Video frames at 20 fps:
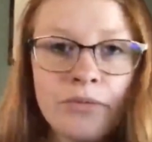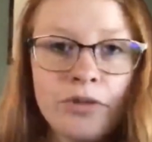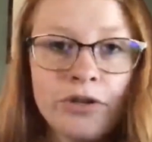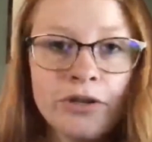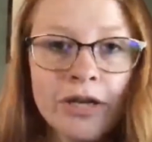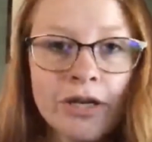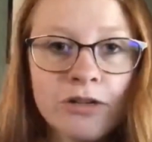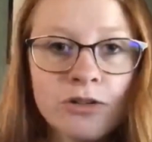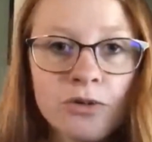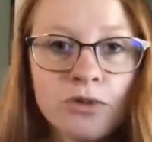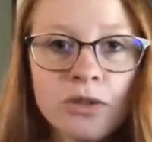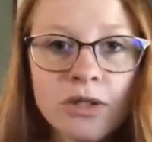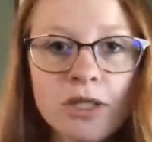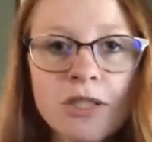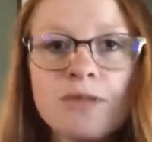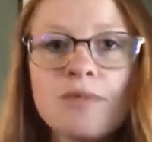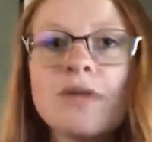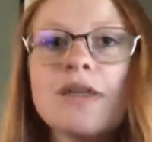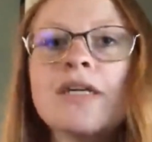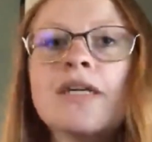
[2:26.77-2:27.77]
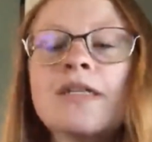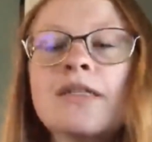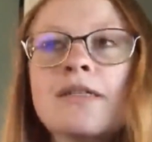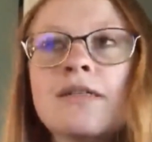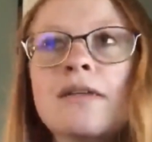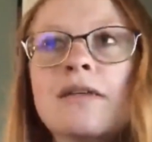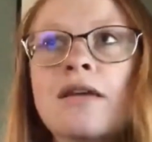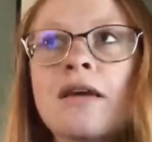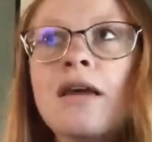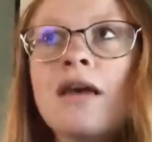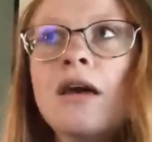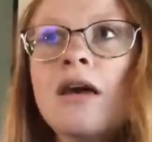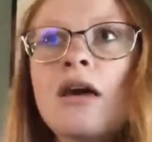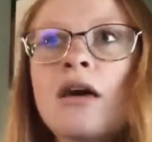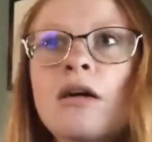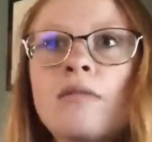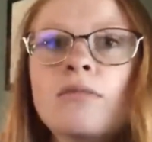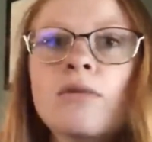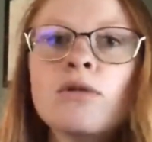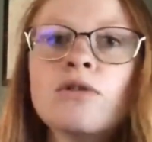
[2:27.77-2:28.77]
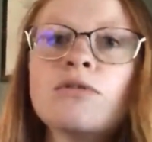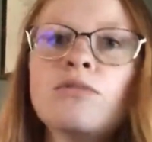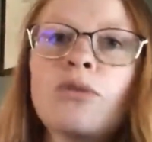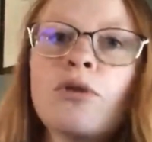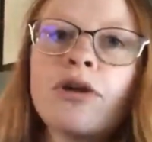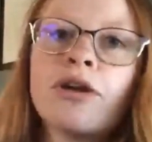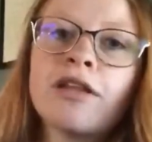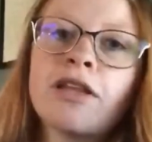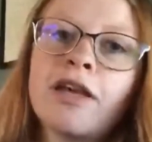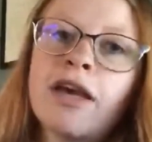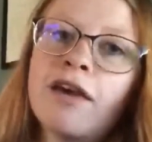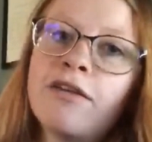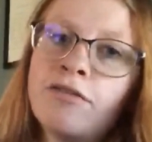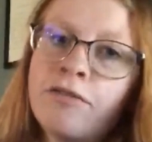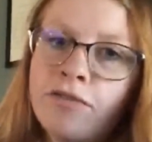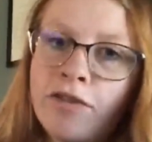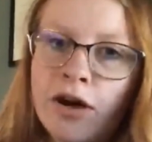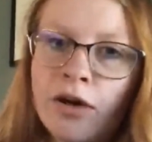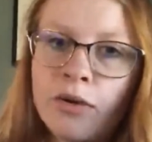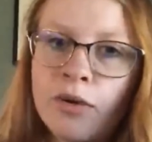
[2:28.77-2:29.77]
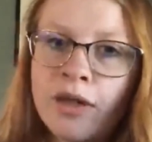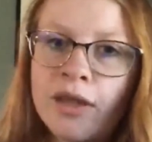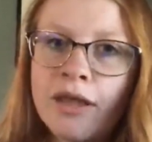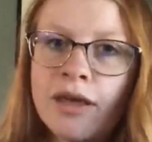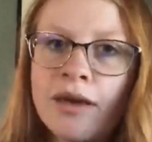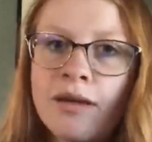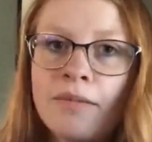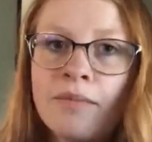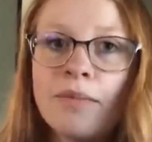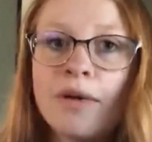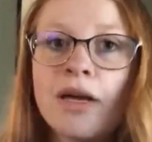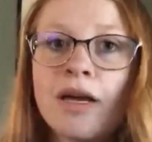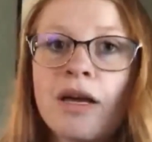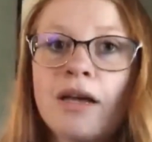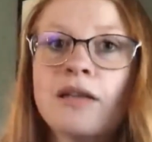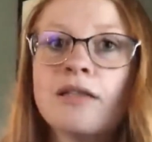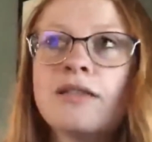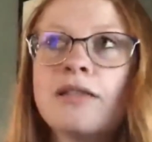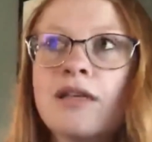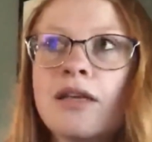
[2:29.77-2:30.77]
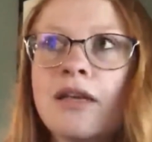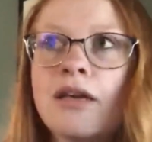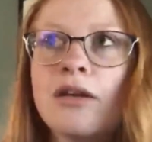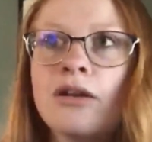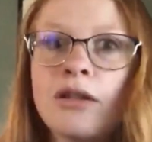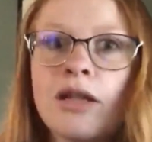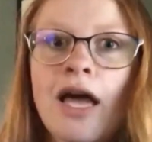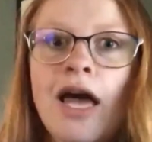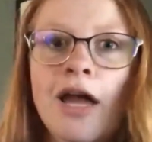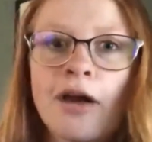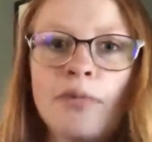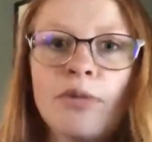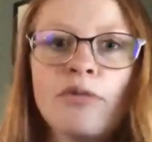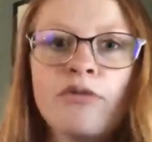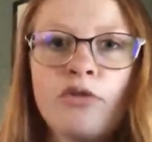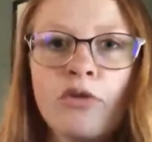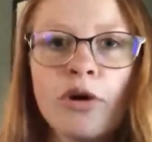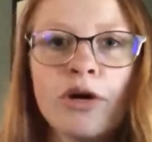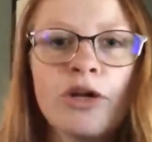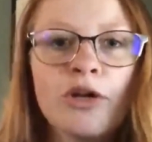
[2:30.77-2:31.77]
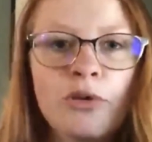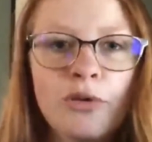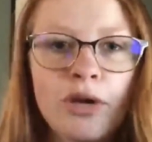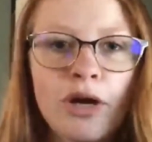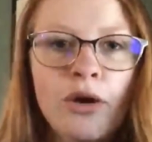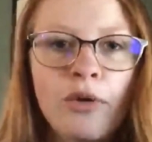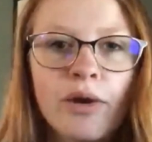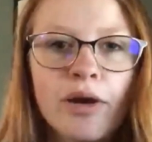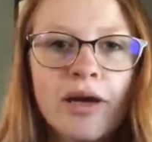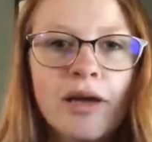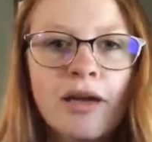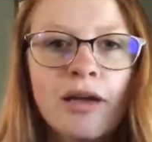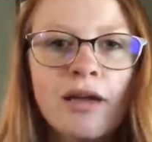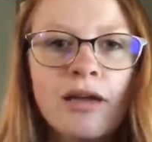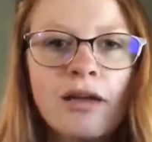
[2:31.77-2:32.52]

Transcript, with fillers: your high school experience and most importantly, have fun with it because it'll end before you know it.